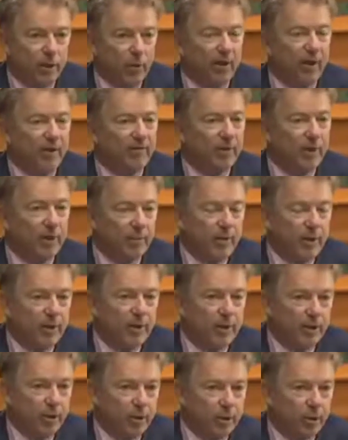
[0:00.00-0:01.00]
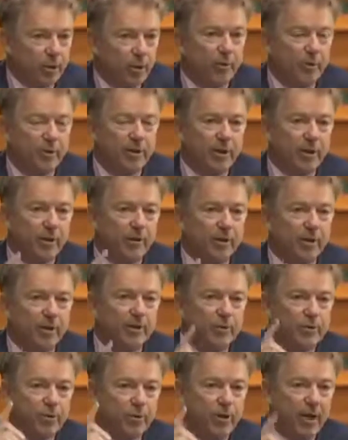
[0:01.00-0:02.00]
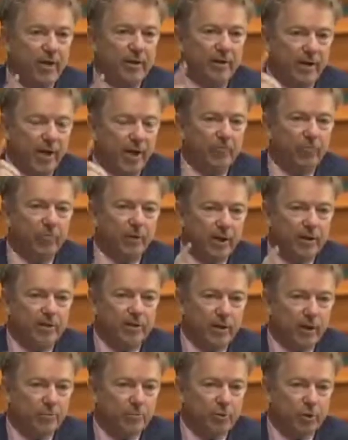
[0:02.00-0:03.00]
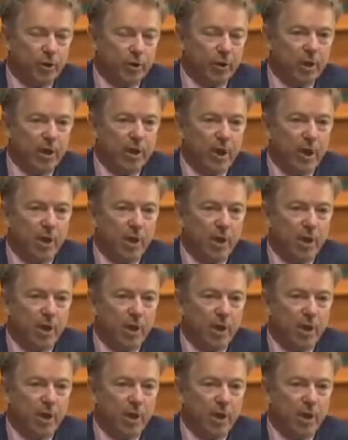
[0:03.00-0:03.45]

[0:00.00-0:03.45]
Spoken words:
We have a committee to do it, but the committee has granted every exemption.